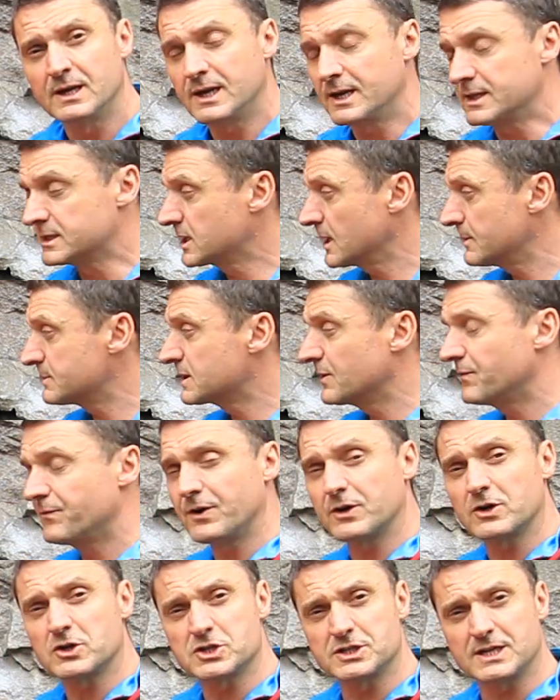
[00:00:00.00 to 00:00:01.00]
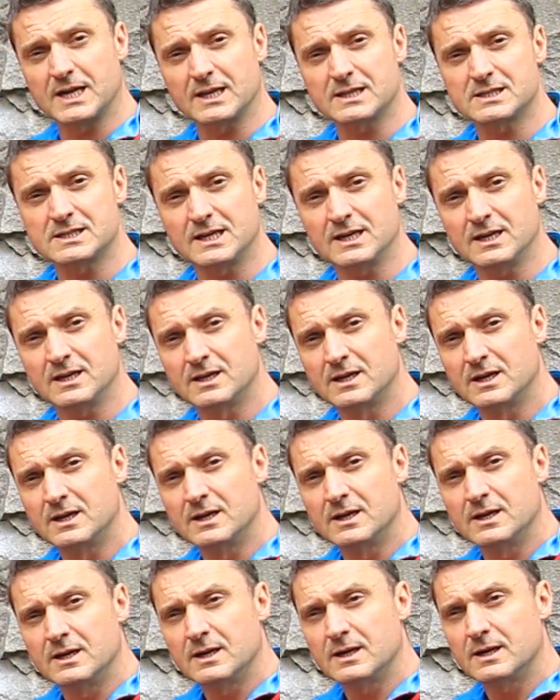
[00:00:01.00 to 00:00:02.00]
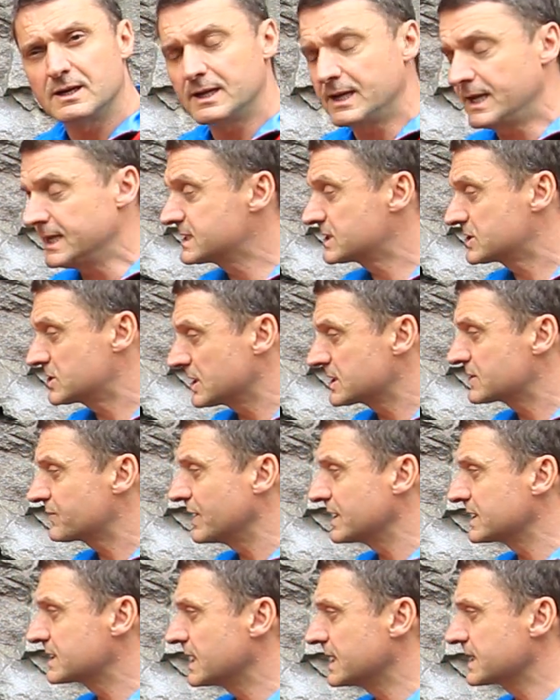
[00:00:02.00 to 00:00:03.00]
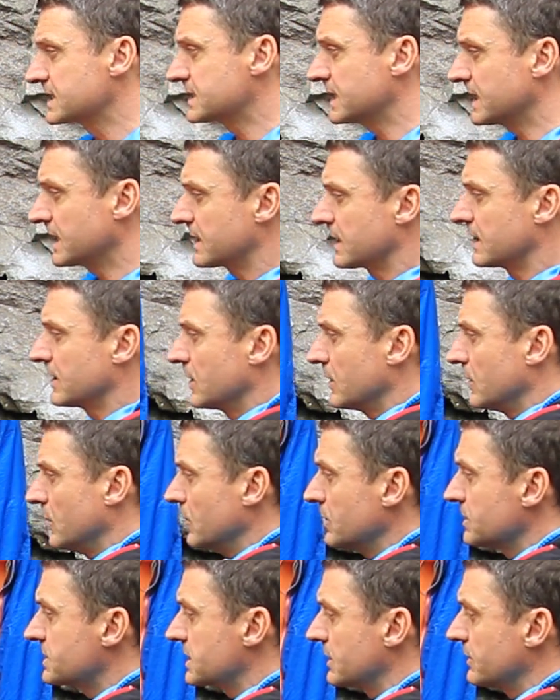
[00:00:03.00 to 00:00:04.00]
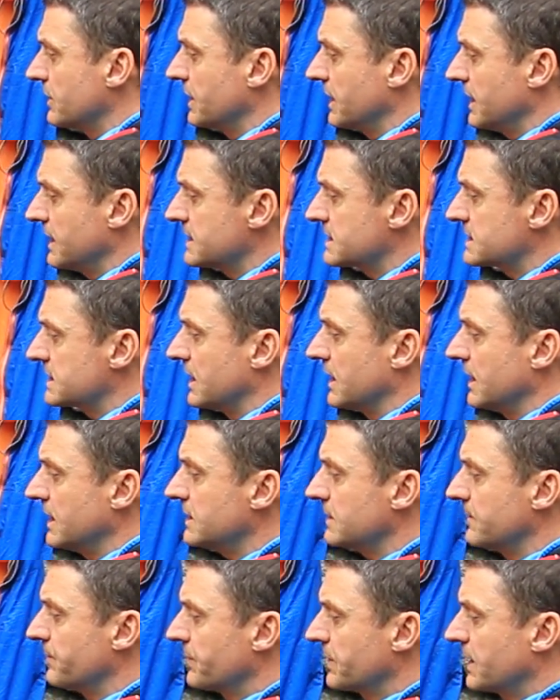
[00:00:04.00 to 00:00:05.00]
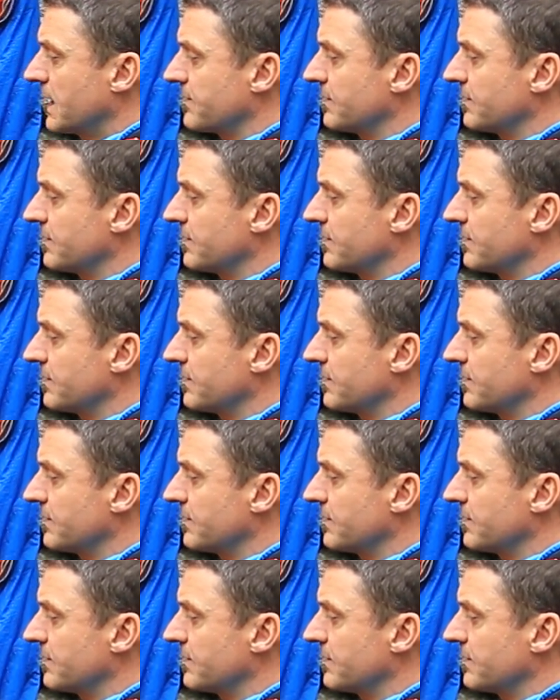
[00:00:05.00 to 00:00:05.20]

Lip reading: In terms of functionality, it's just fantastic. Also on the inside, you